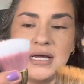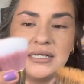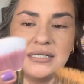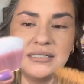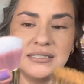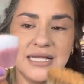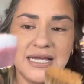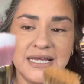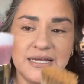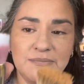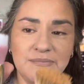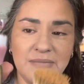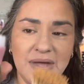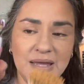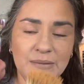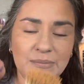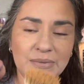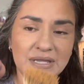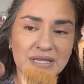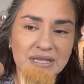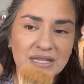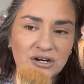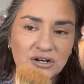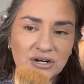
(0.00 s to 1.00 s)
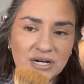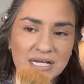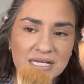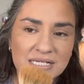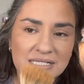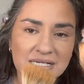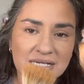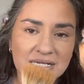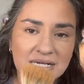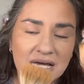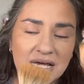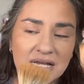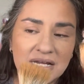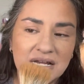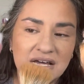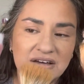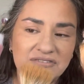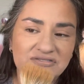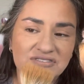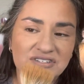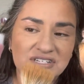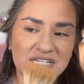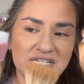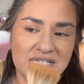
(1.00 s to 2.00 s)
Like maybe there isn't
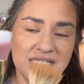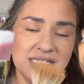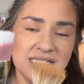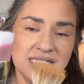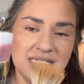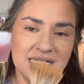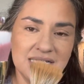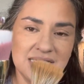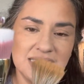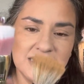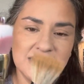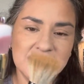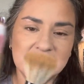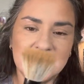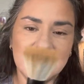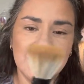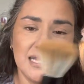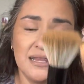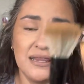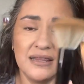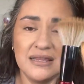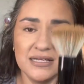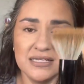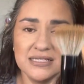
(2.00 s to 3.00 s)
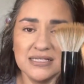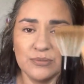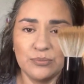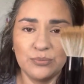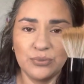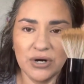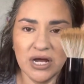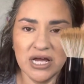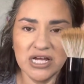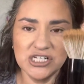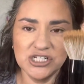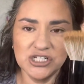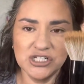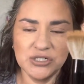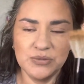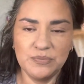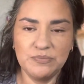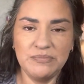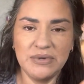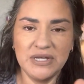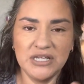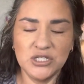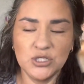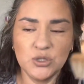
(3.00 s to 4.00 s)
enough distance in this brush
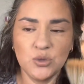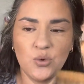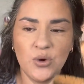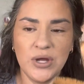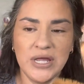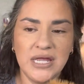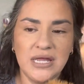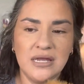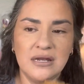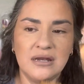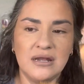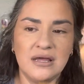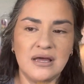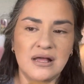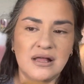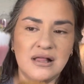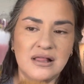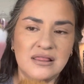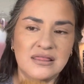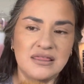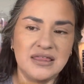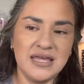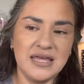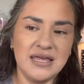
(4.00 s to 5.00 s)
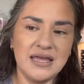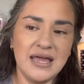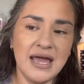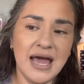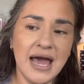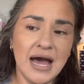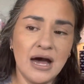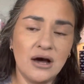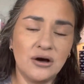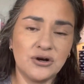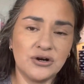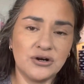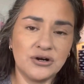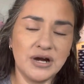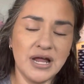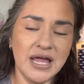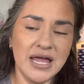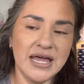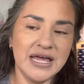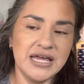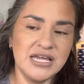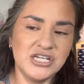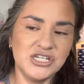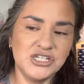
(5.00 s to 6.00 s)
between the outer
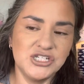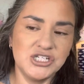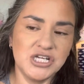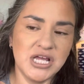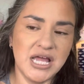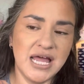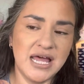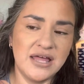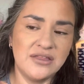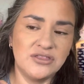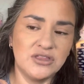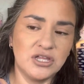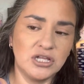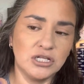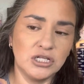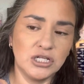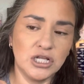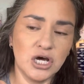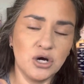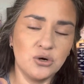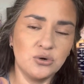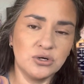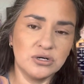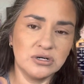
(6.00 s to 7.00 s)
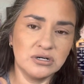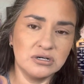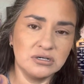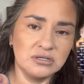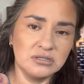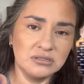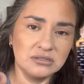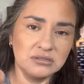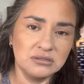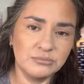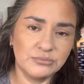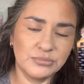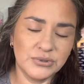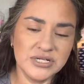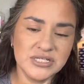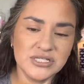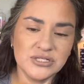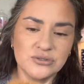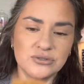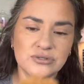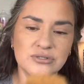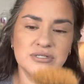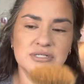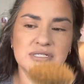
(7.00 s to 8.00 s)
edge and the lower
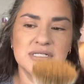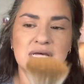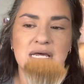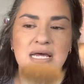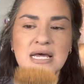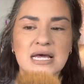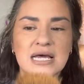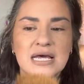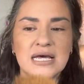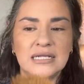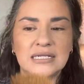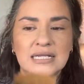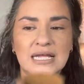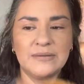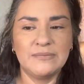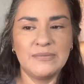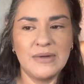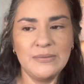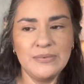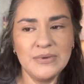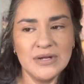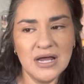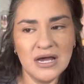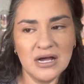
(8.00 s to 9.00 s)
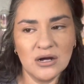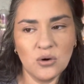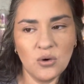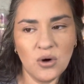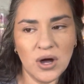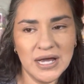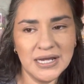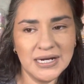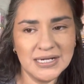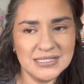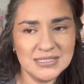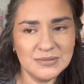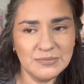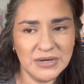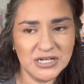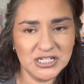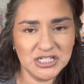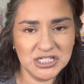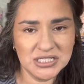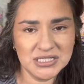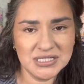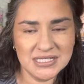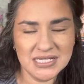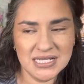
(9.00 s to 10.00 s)
bristles. Like maybe not quite as
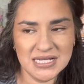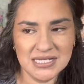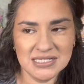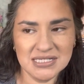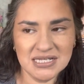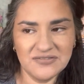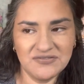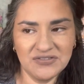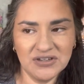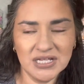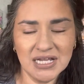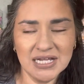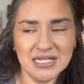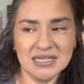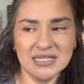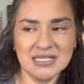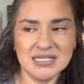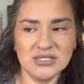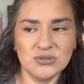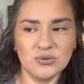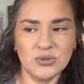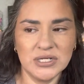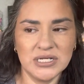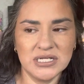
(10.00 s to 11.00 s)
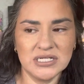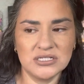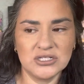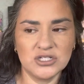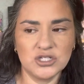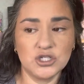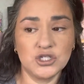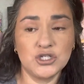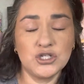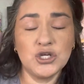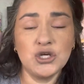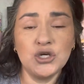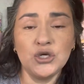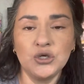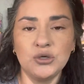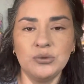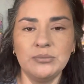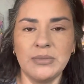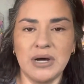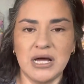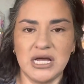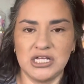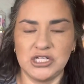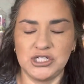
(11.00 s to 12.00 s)
much as this. I feel like this one is too
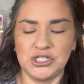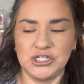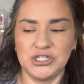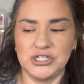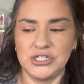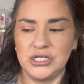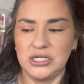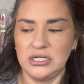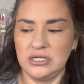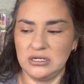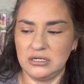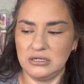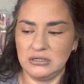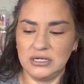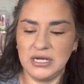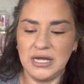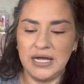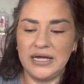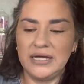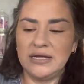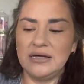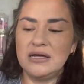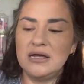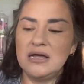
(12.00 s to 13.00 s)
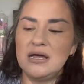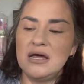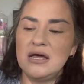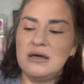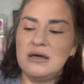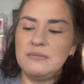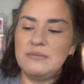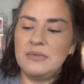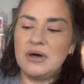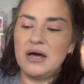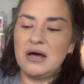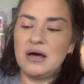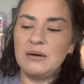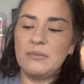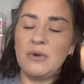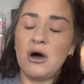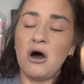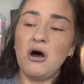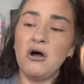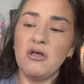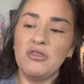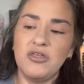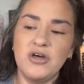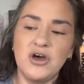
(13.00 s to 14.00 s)
much, okay? Um,
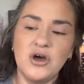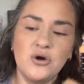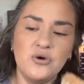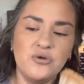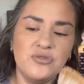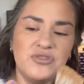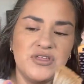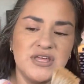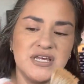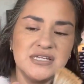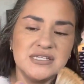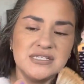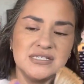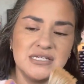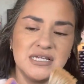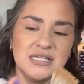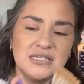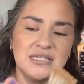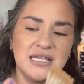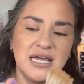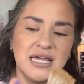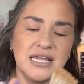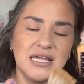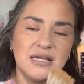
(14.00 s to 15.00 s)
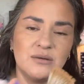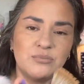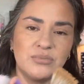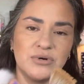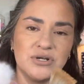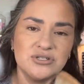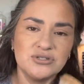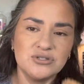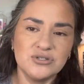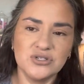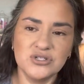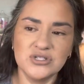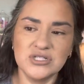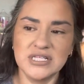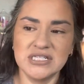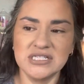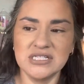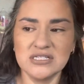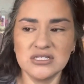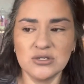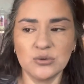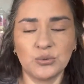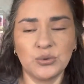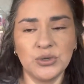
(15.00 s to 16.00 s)
although these synthetic bristles, this
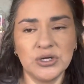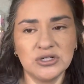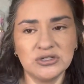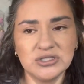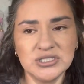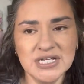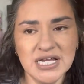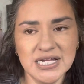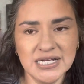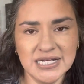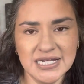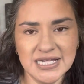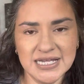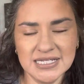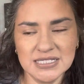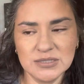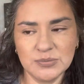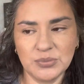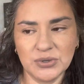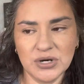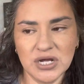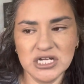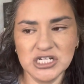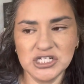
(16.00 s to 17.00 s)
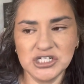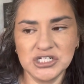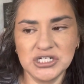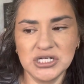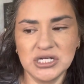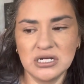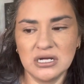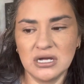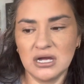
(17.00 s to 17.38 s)
is a Real Techniques brush.